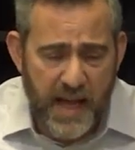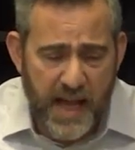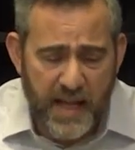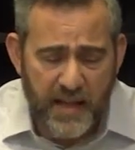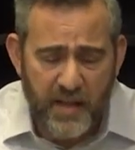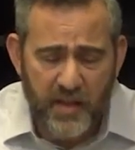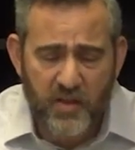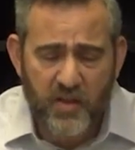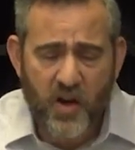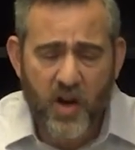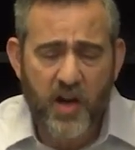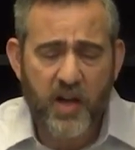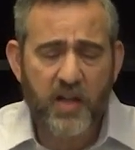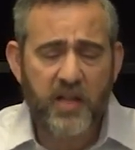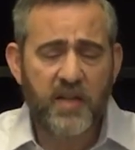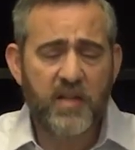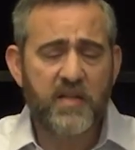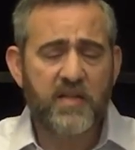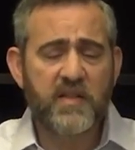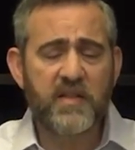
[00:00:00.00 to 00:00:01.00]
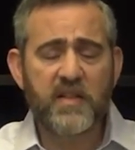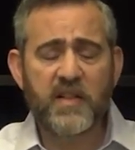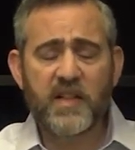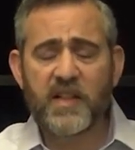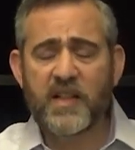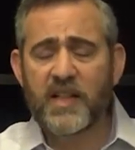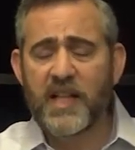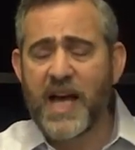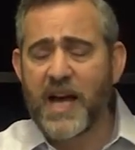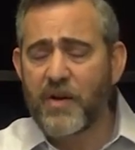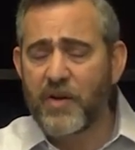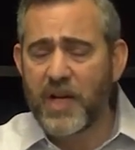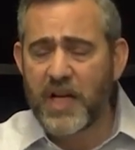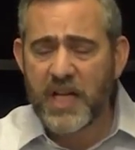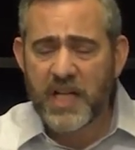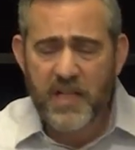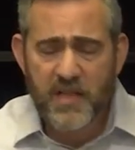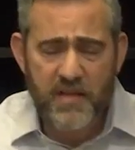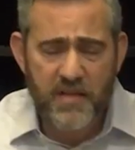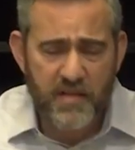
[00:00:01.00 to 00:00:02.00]
and the darkness and the
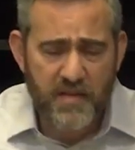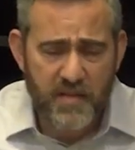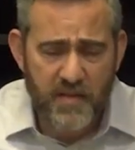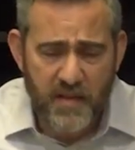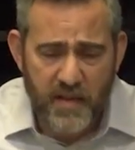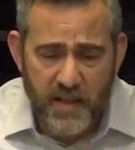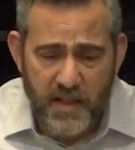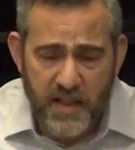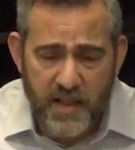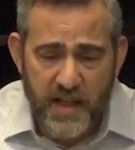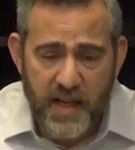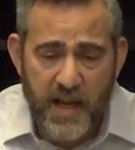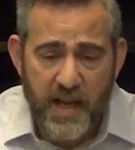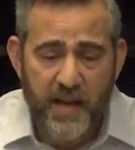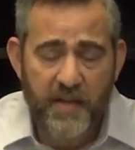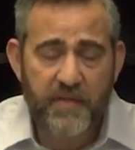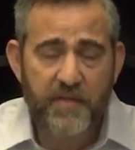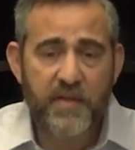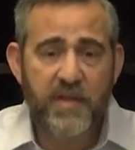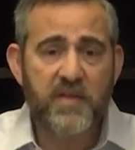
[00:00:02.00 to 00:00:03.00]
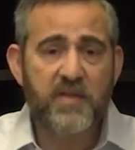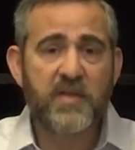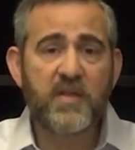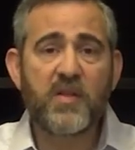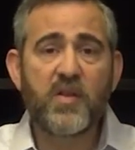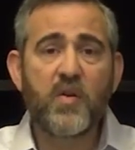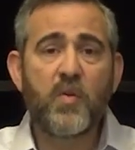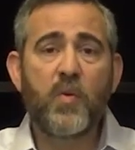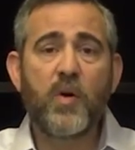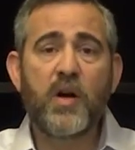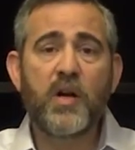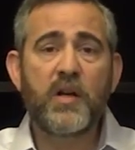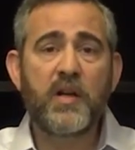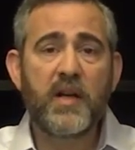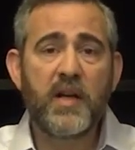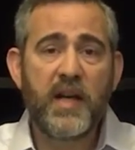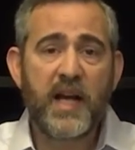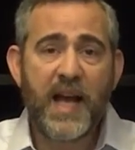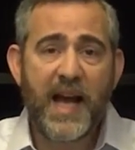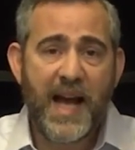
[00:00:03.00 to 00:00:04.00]
cloudiness, every single
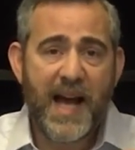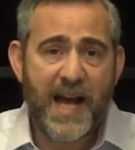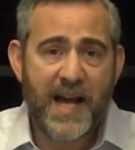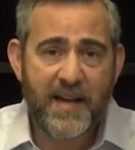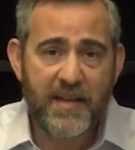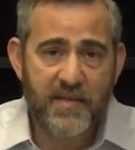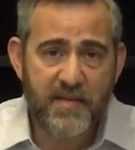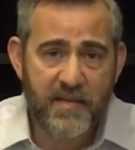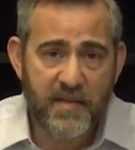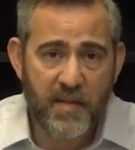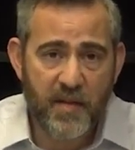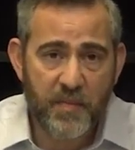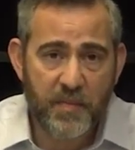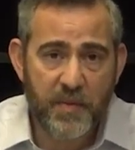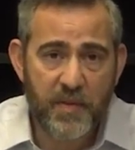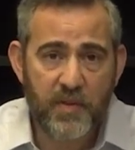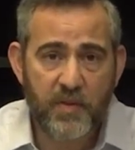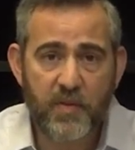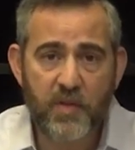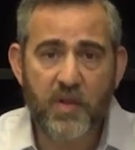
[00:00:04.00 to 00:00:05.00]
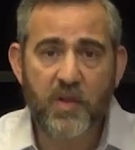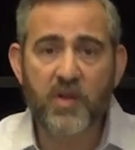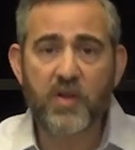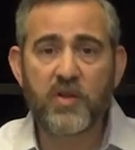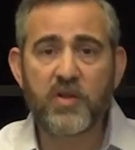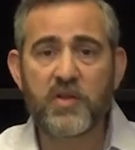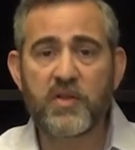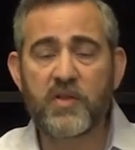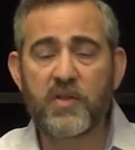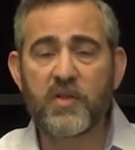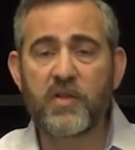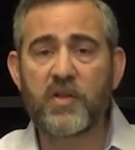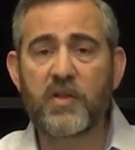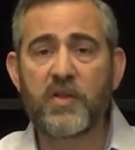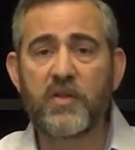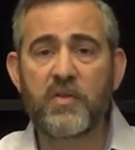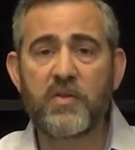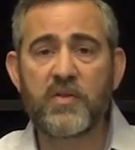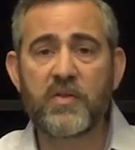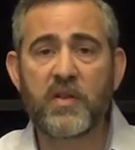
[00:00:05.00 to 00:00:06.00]
one has a pure kusta
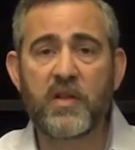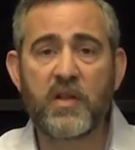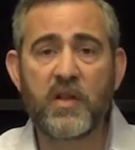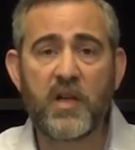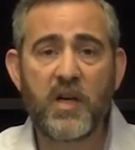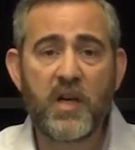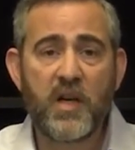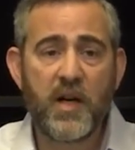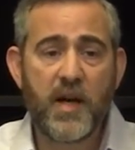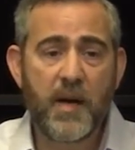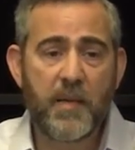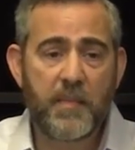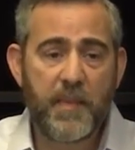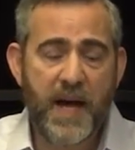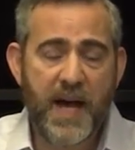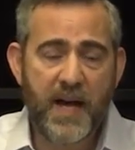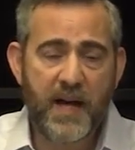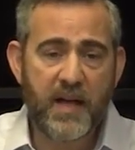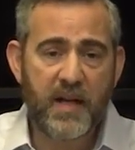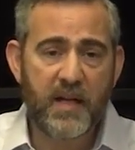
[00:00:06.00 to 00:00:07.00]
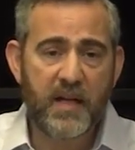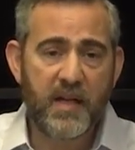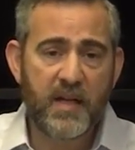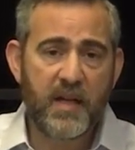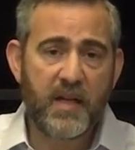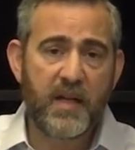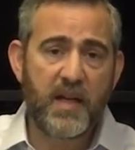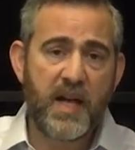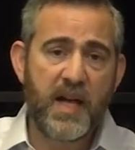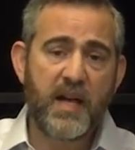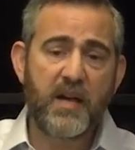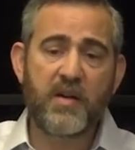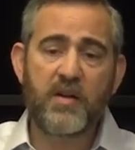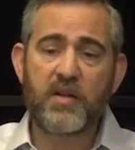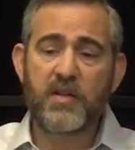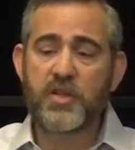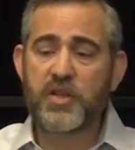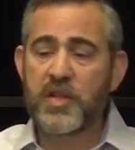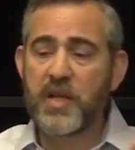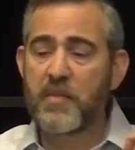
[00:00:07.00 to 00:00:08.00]
d'chiyusa, a pach
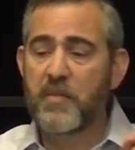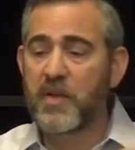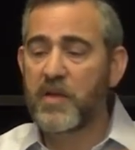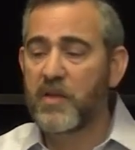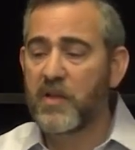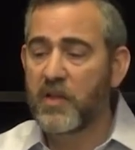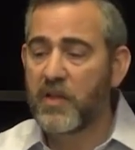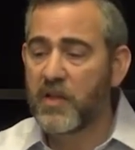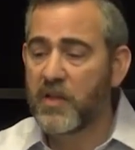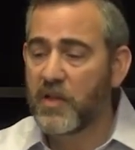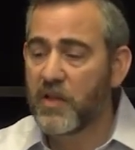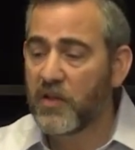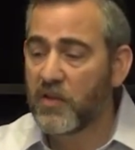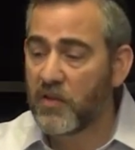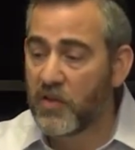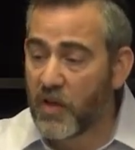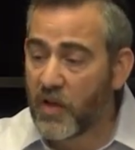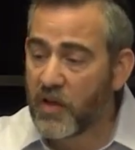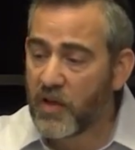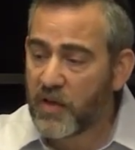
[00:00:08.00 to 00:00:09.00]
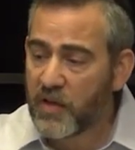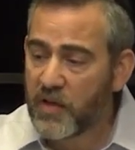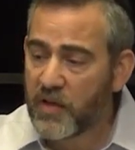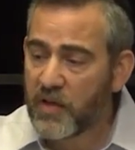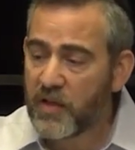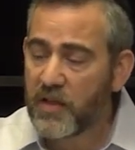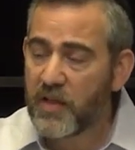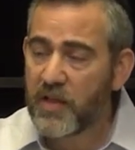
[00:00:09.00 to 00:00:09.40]
echad shemen tohar.